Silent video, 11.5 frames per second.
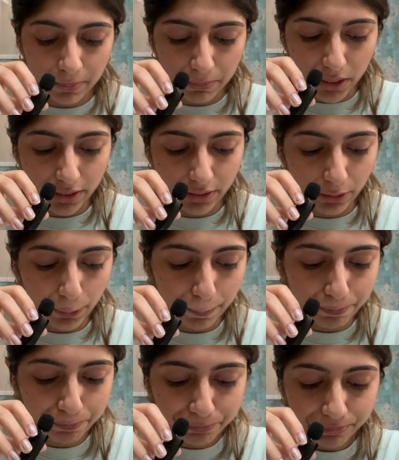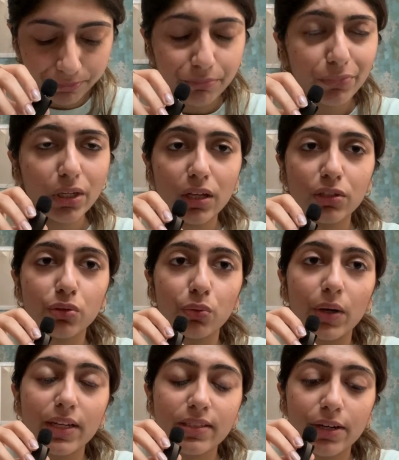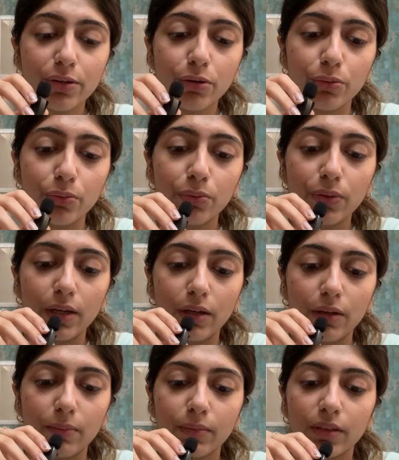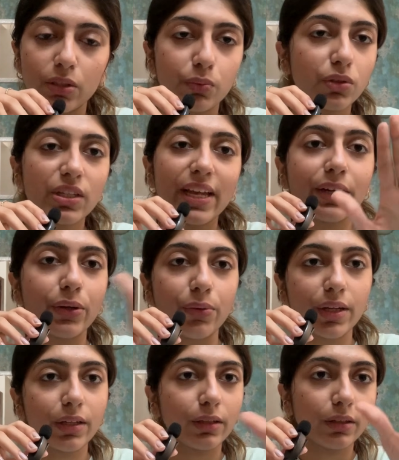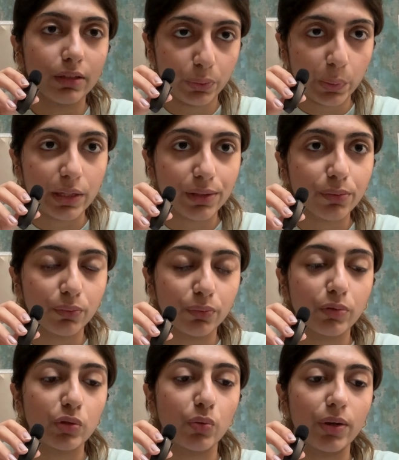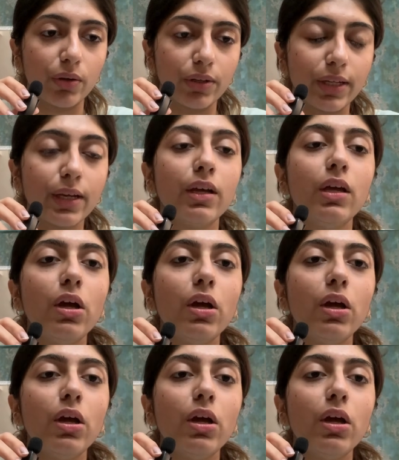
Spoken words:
But so what I started to do, this was like during 12th was going on, okay?